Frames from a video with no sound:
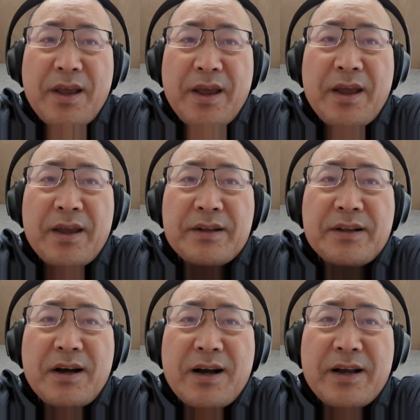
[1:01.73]

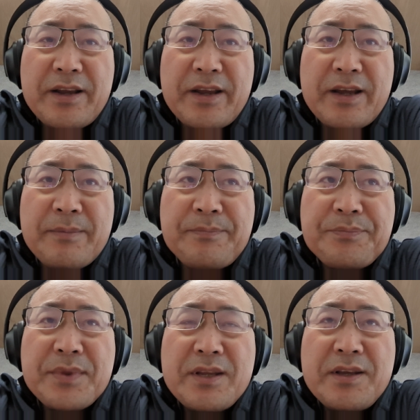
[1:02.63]
And I am,
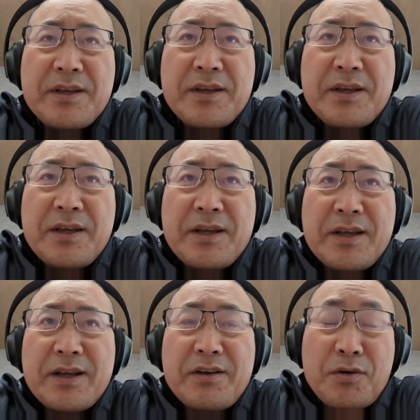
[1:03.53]

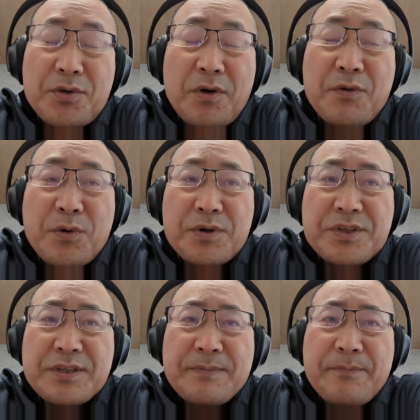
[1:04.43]
of
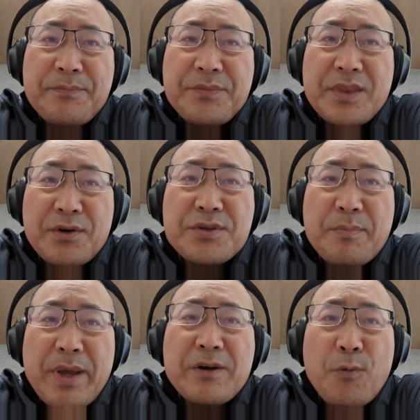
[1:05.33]
course, there's
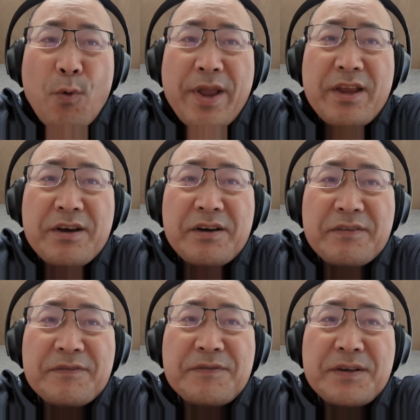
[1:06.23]
a better way
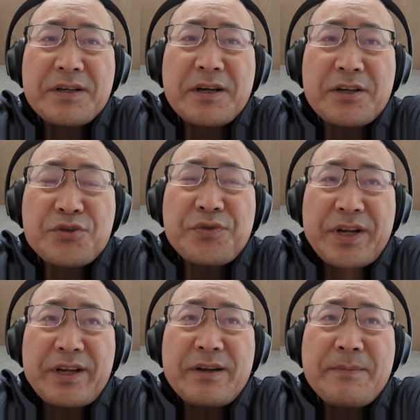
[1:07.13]
of
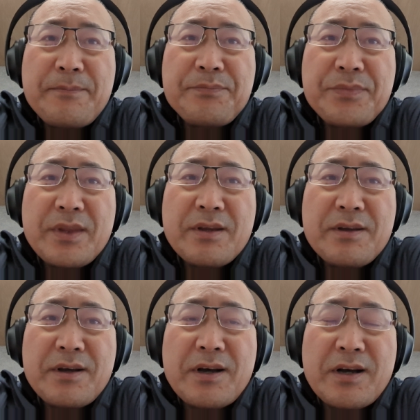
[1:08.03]
trading
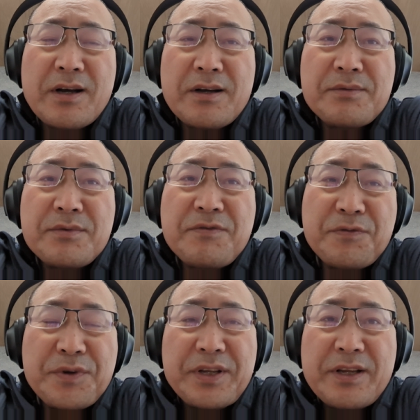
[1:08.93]

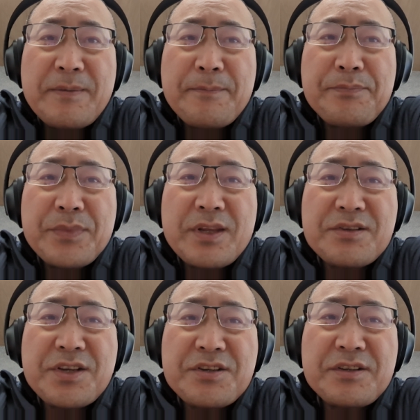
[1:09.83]
free,
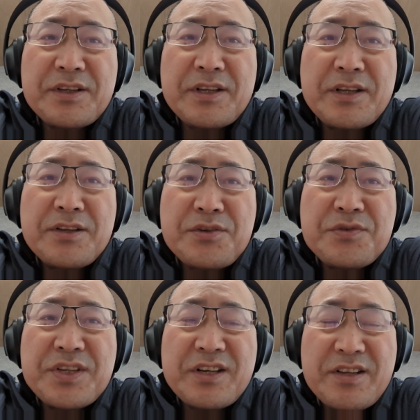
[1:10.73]
essentially
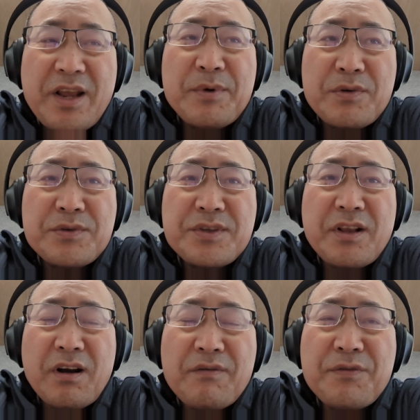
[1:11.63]
using demos
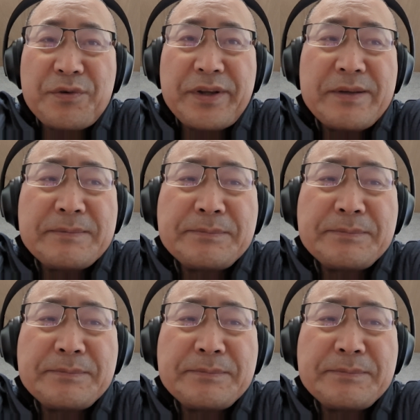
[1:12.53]
that are free.